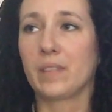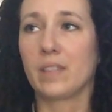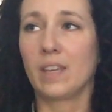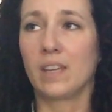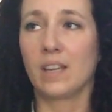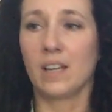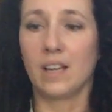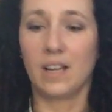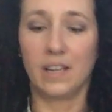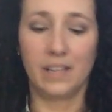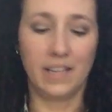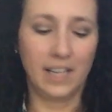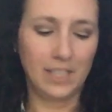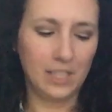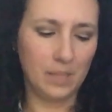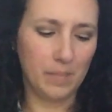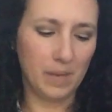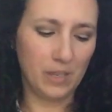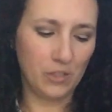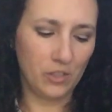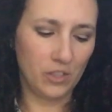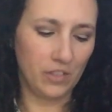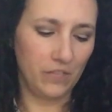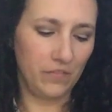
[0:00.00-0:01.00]
Not to
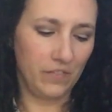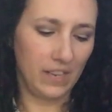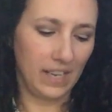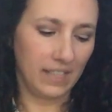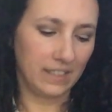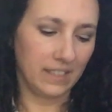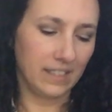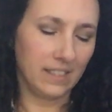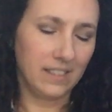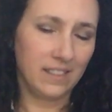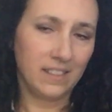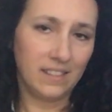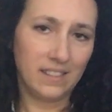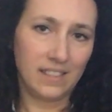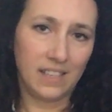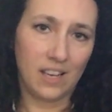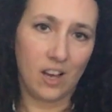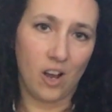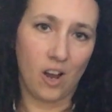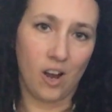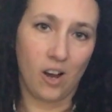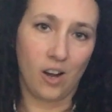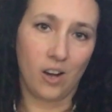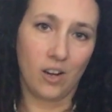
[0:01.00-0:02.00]
mention the fact that since they
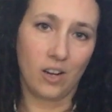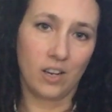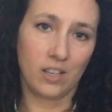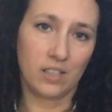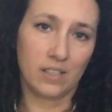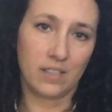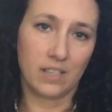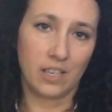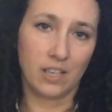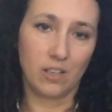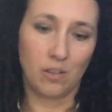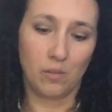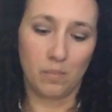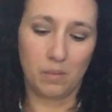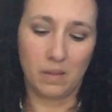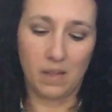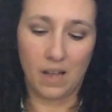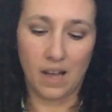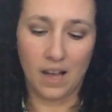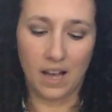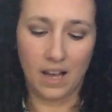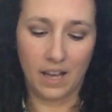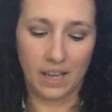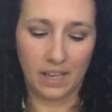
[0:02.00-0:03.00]
are a single
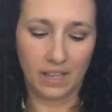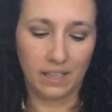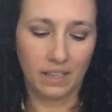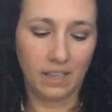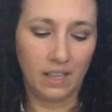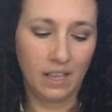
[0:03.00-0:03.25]
ply,